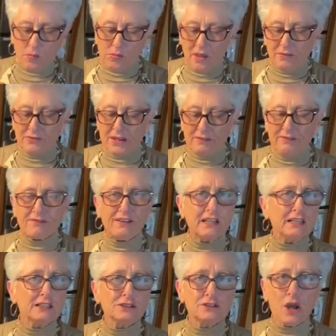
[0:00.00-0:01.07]
The
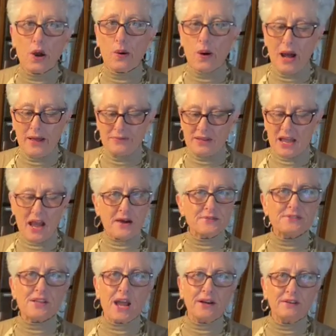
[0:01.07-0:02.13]
filo dough on the
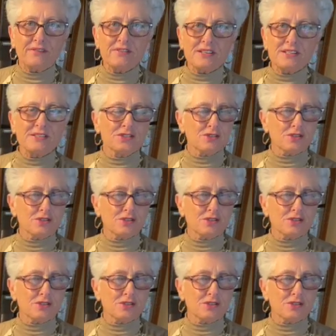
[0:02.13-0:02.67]
outside of this is